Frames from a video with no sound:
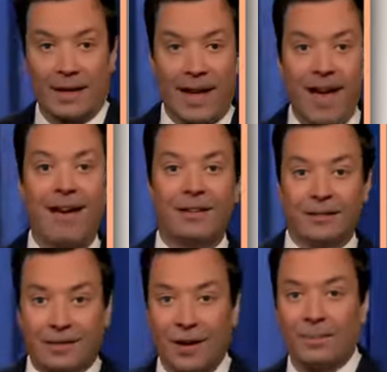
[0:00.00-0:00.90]

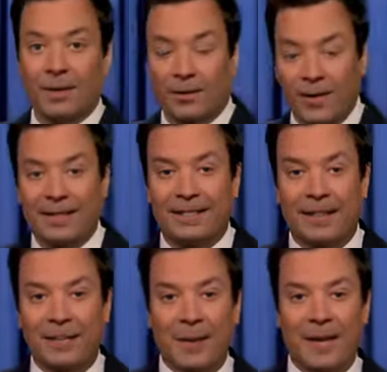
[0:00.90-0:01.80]
Yeah, Trump agreed to
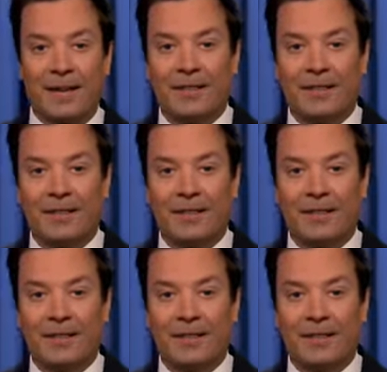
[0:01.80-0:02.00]
the debate.